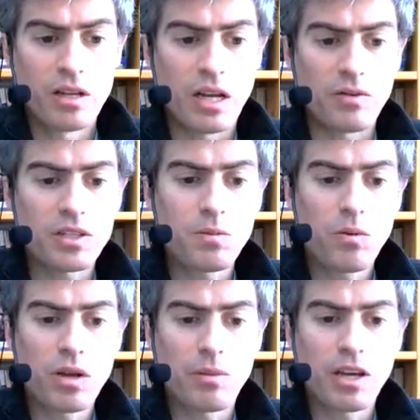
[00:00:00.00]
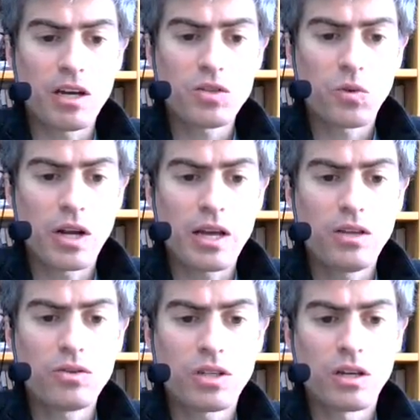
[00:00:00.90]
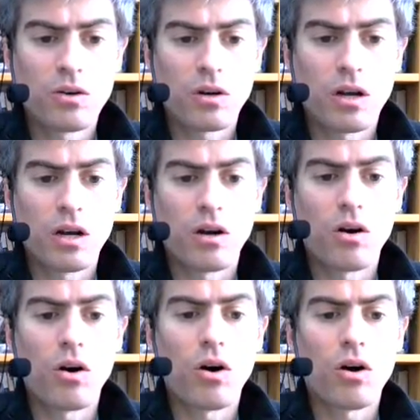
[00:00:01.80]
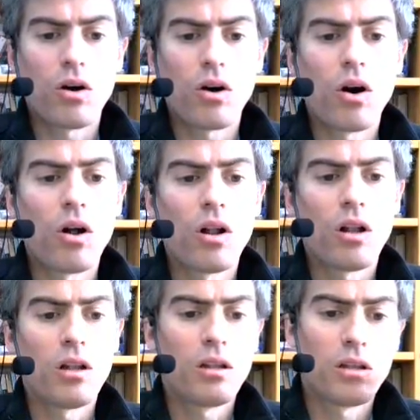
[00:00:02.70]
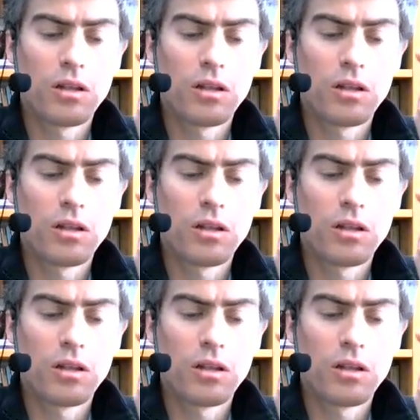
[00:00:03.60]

Now at this point, because we're not using all